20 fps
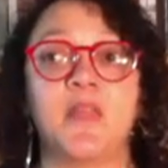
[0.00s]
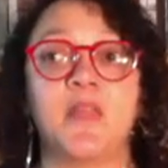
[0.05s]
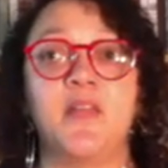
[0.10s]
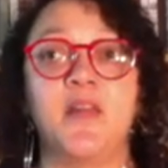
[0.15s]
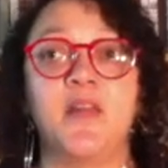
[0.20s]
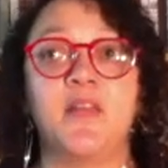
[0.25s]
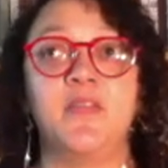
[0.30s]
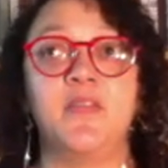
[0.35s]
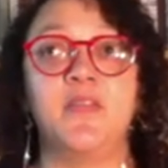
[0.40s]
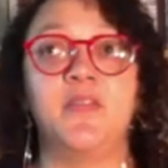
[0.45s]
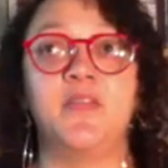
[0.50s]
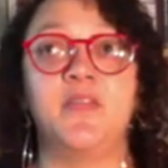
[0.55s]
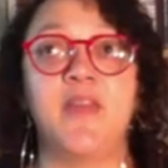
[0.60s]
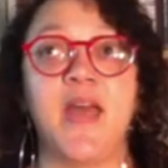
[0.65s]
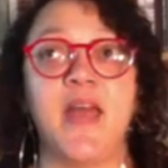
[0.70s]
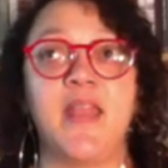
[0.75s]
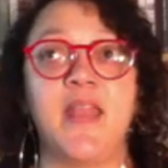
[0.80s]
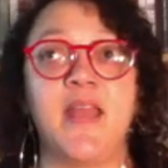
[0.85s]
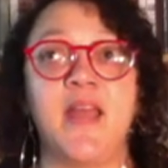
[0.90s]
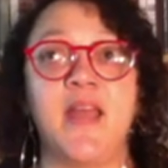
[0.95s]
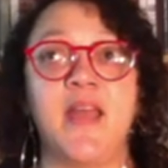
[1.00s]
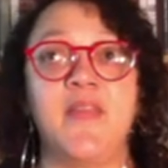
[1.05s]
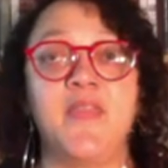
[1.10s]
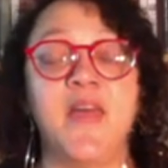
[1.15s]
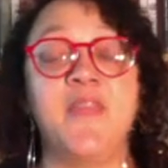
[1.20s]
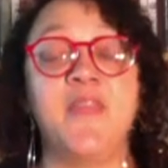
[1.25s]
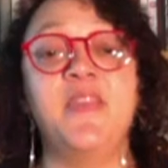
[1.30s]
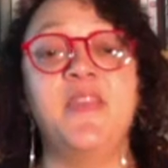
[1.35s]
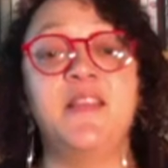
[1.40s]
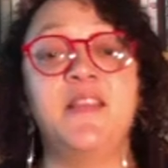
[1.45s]
that,
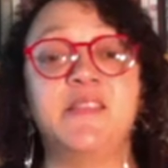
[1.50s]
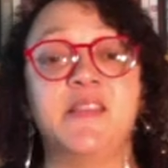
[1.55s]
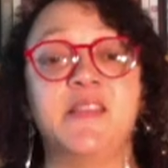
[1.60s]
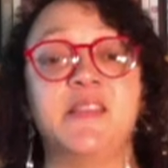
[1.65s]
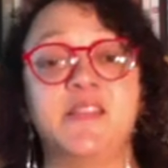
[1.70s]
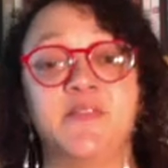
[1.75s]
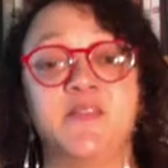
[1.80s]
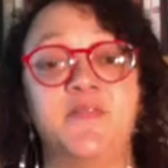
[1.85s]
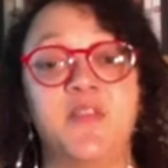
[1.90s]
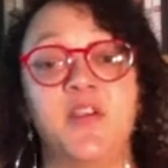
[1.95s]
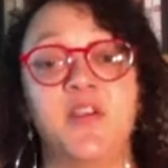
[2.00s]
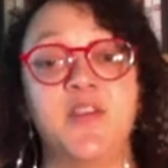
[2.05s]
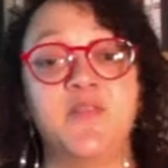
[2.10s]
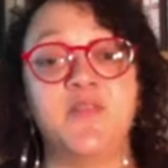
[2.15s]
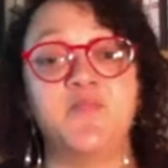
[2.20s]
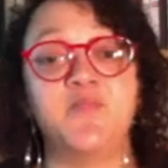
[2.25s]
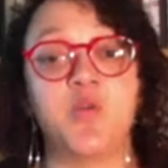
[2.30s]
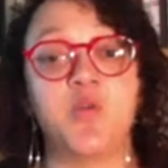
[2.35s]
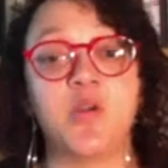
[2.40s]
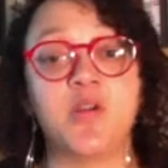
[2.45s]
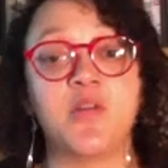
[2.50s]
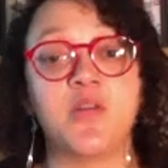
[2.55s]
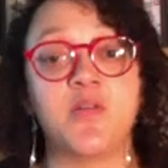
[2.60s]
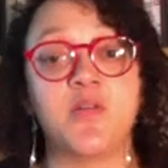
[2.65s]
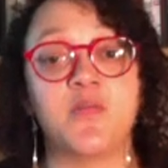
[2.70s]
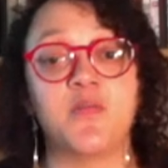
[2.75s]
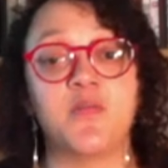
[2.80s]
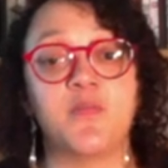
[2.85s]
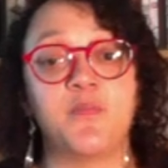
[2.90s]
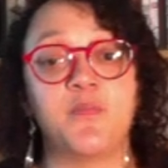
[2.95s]
and this is a very
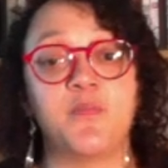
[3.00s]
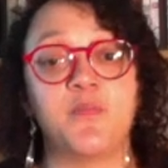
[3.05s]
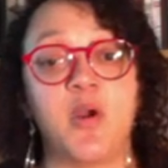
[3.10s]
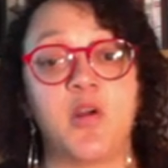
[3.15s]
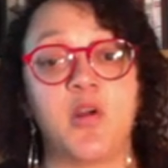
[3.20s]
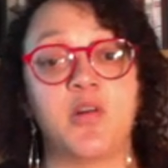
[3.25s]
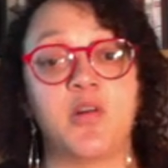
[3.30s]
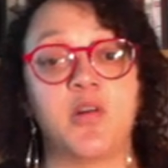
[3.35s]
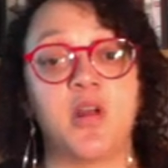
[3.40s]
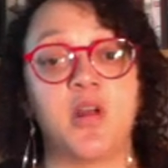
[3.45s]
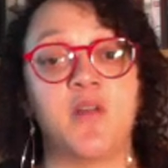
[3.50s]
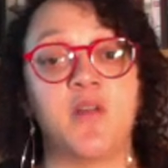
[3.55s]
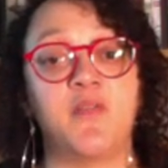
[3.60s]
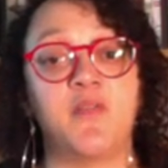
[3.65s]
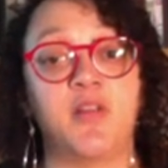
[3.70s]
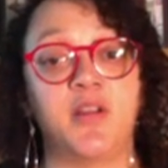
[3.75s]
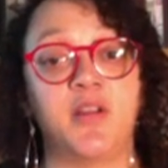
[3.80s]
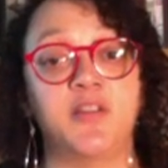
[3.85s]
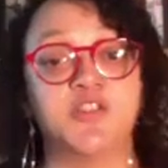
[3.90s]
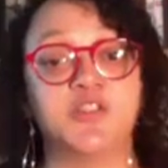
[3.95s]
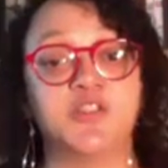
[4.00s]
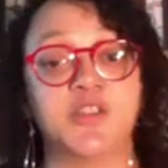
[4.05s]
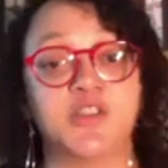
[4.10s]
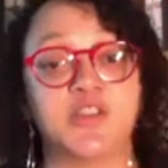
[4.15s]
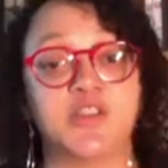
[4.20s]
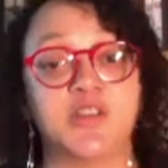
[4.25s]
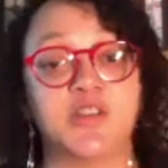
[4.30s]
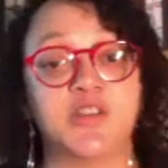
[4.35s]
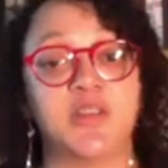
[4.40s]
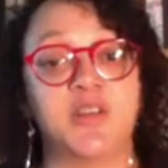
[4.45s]
important part of our
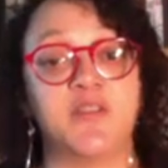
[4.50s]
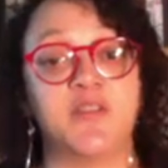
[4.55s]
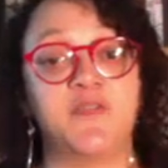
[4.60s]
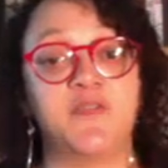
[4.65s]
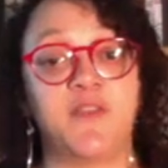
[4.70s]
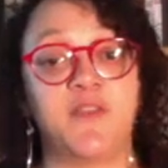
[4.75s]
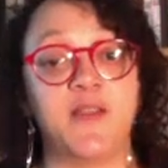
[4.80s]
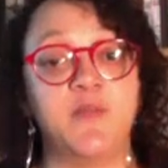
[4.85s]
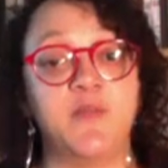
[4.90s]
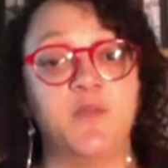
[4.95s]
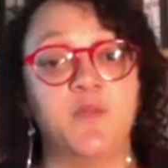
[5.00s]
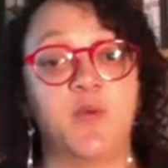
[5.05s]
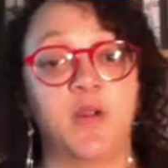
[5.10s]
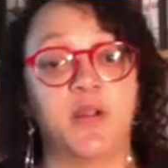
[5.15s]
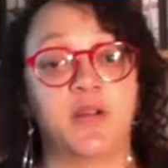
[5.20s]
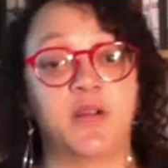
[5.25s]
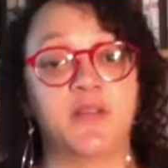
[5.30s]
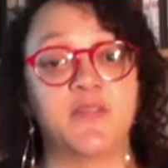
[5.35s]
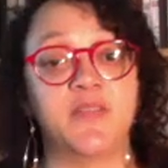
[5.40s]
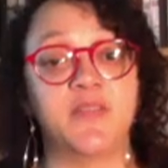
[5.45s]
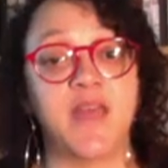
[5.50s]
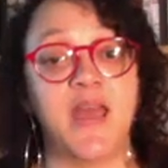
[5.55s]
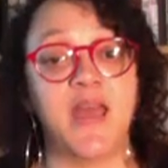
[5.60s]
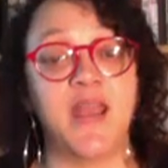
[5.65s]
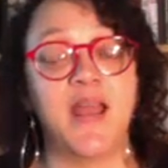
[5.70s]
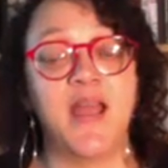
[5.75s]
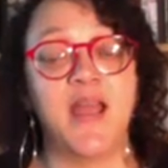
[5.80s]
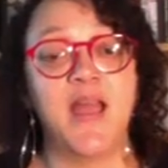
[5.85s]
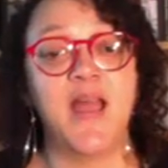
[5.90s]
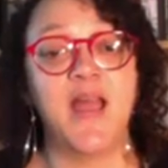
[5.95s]
intersectionality framework, that